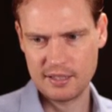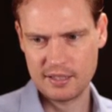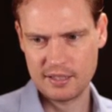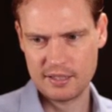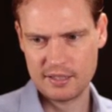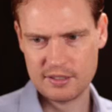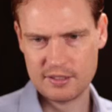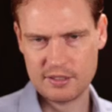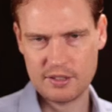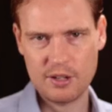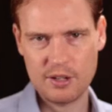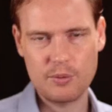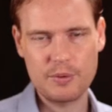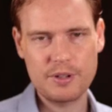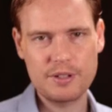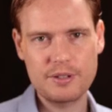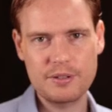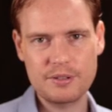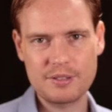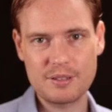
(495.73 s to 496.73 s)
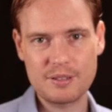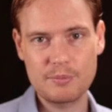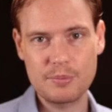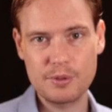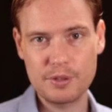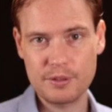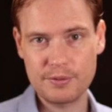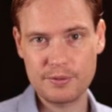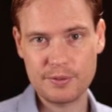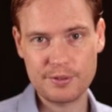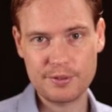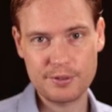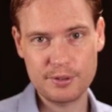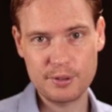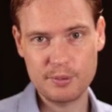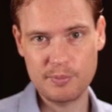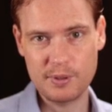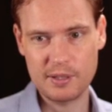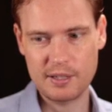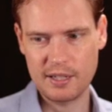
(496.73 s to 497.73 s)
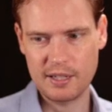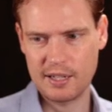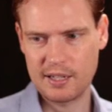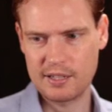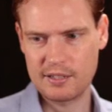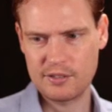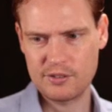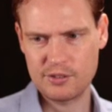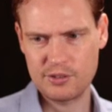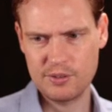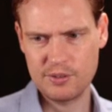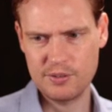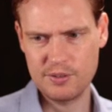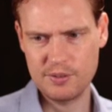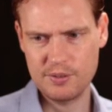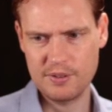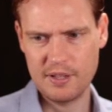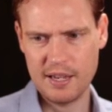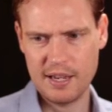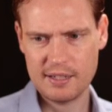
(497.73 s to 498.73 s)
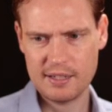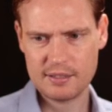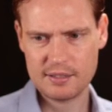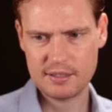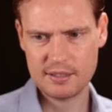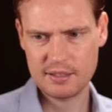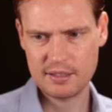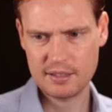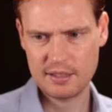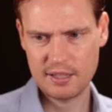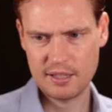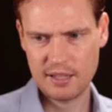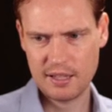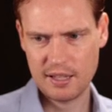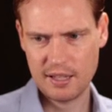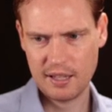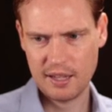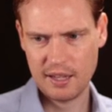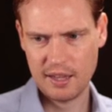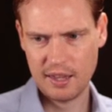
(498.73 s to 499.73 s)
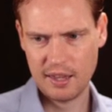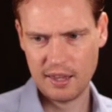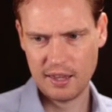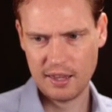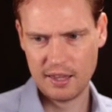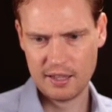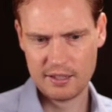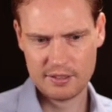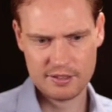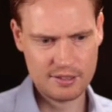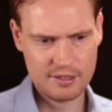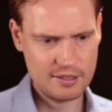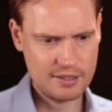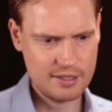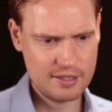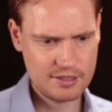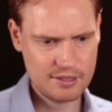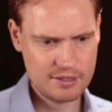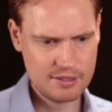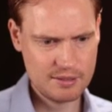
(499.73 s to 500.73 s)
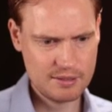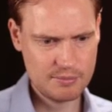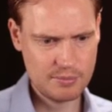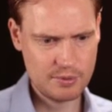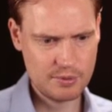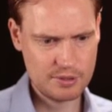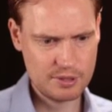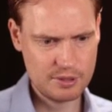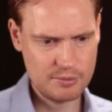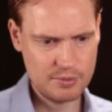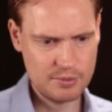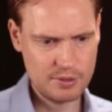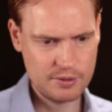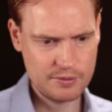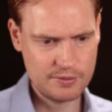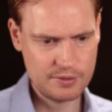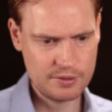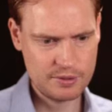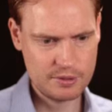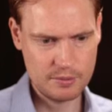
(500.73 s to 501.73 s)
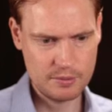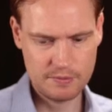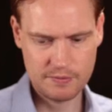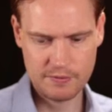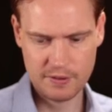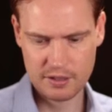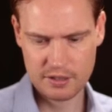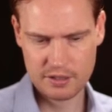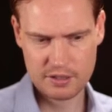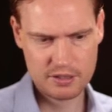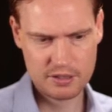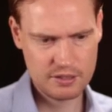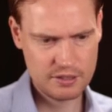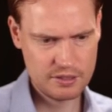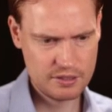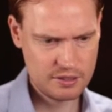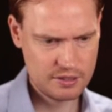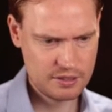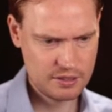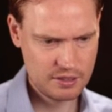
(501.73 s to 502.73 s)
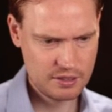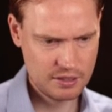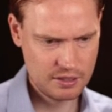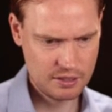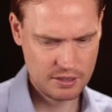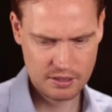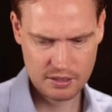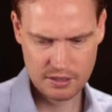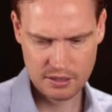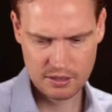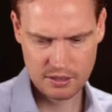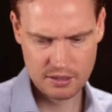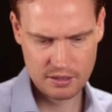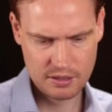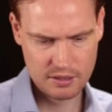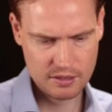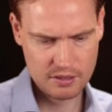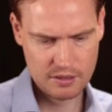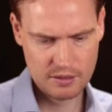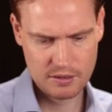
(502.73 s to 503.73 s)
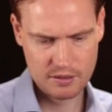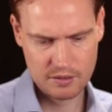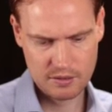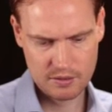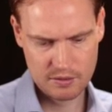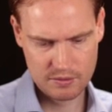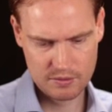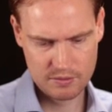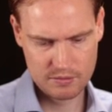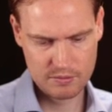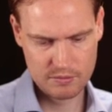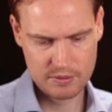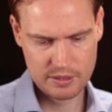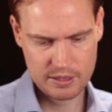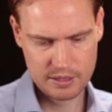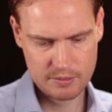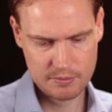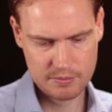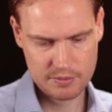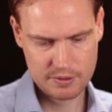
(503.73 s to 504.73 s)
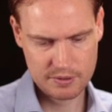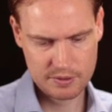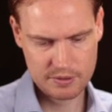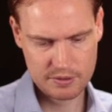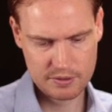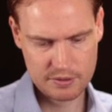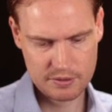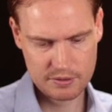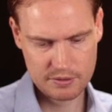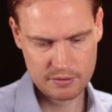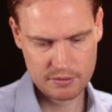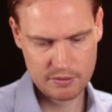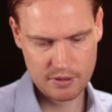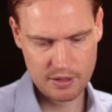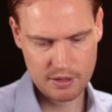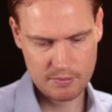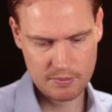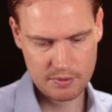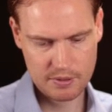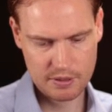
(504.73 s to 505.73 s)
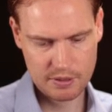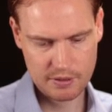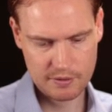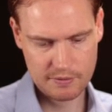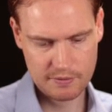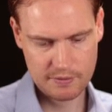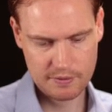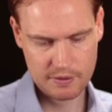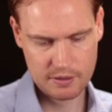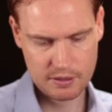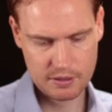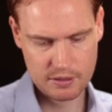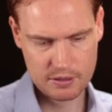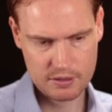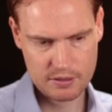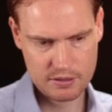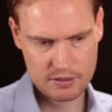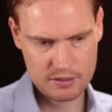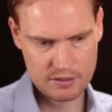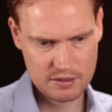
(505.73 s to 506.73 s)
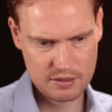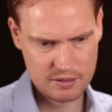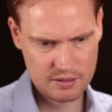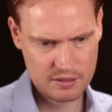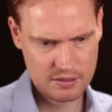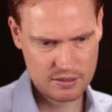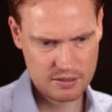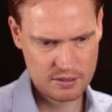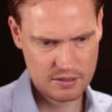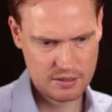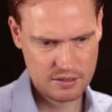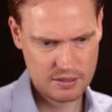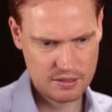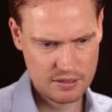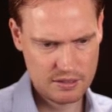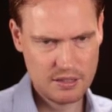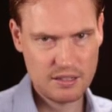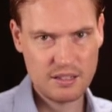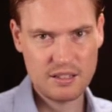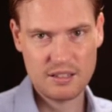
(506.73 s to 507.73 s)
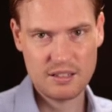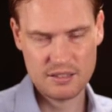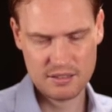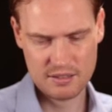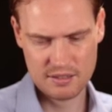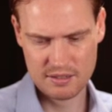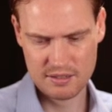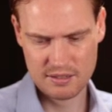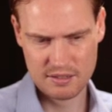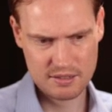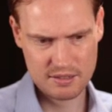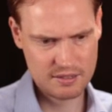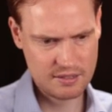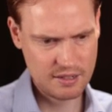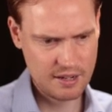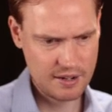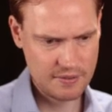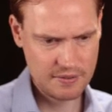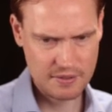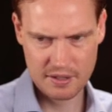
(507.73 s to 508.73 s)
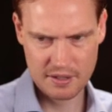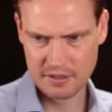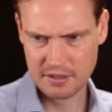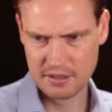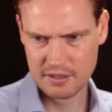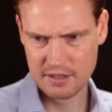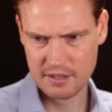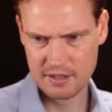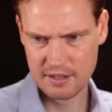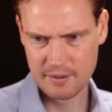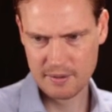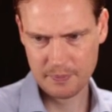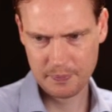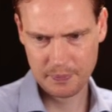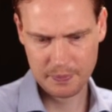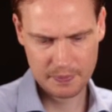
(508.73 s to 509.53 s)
So we're using Beautiful Soup again to do that. So let's just import the Beautiful Soup functions. Web scraping functions. Let's just save that here.